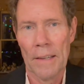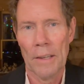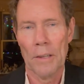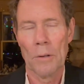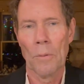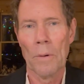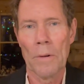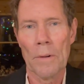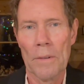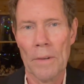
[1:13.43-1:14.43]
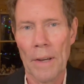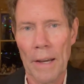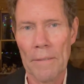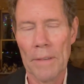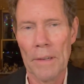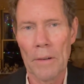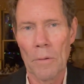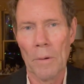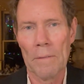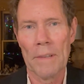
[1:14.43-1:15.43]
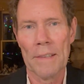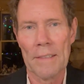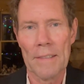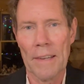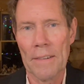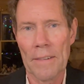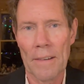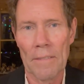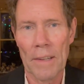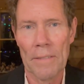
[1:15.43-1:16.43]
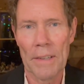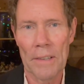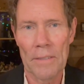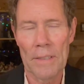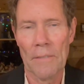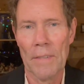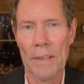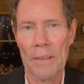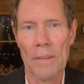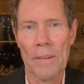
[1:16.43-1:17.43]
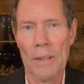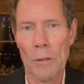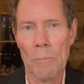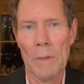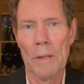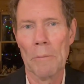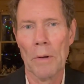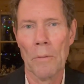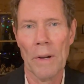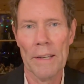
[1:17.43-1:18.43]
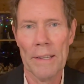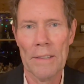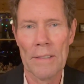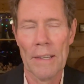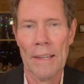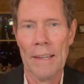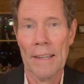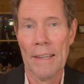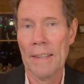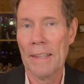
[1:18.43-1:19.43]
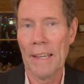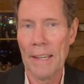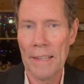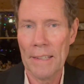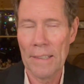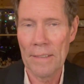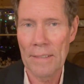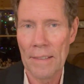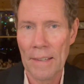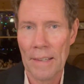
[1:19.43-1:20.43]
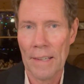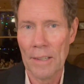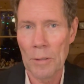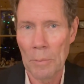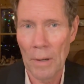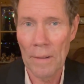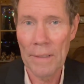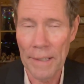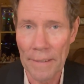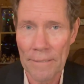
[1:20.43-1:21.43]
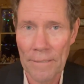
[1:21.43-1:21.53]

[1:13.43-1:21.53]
in order to have the equivalent standard of living of somebody earning minimum wage in the 80s, it's appalling.